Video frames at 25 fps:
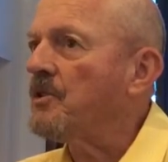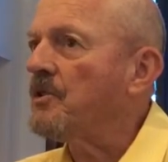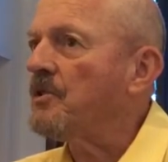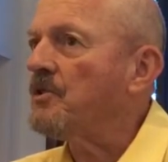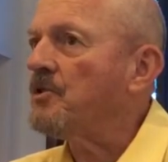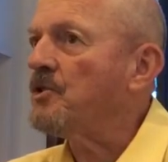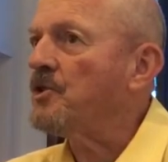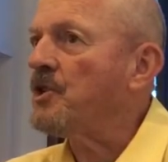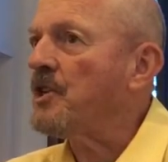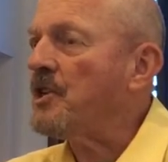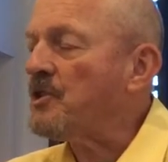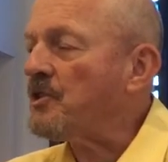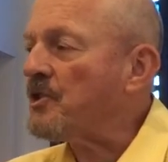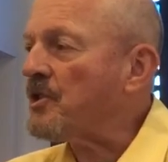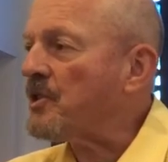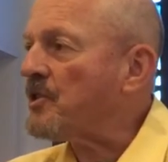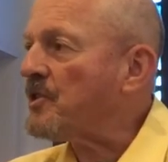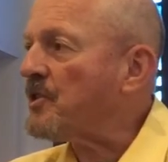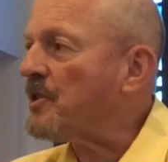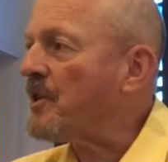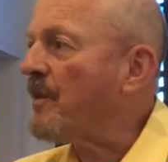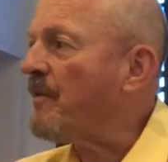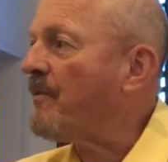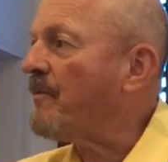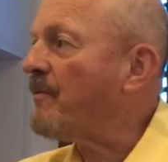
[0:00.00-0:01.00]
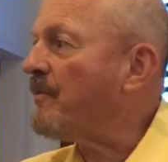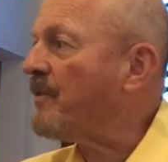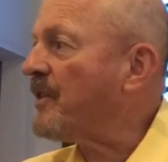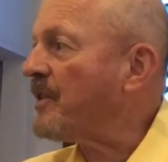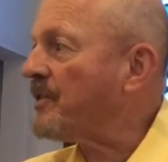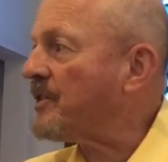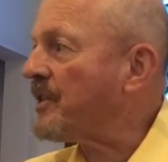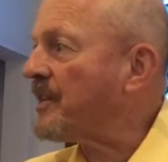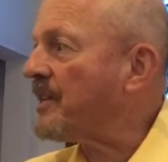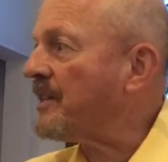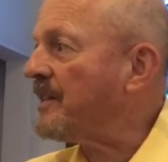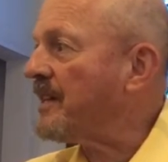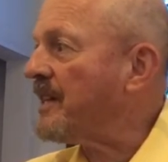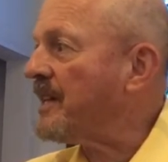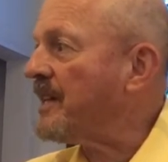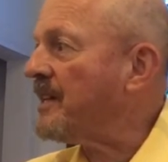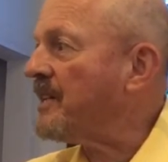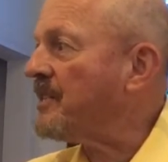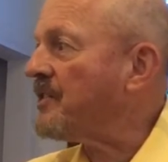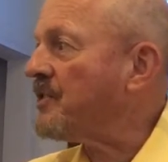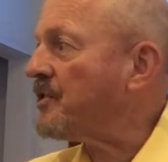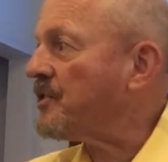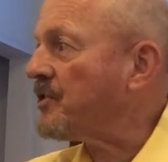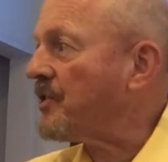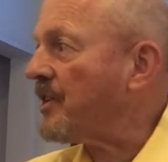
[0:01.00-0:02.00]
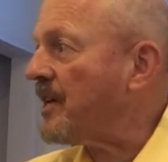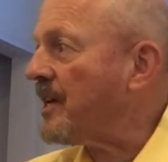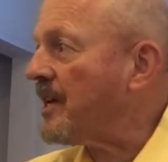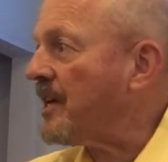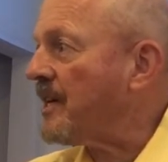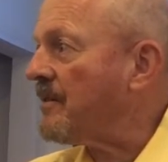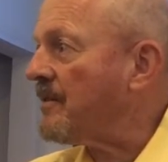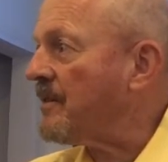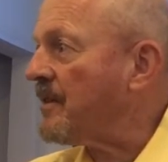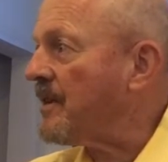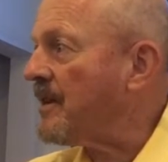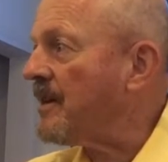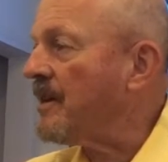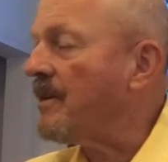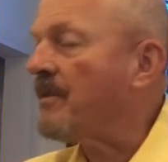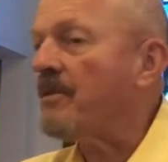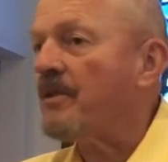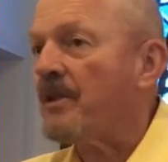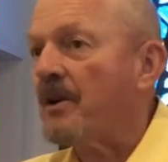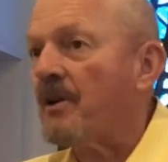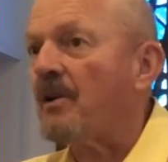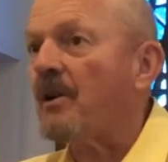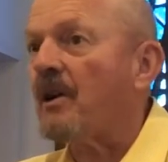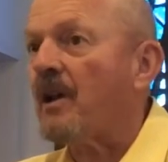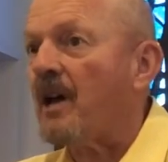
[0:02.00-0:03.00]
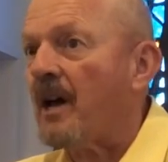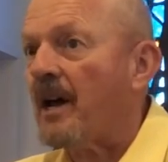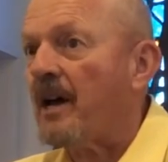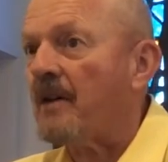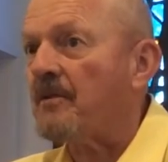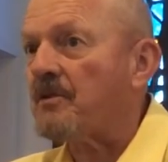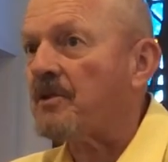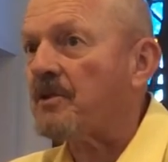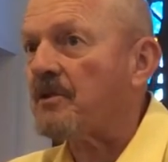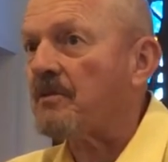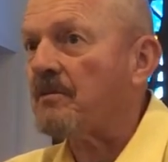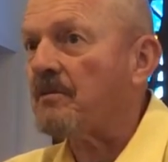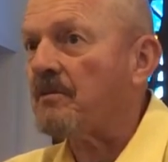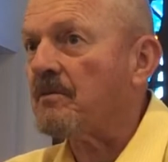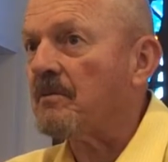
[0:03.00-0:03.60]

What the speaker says: Jesus physically saved their lives.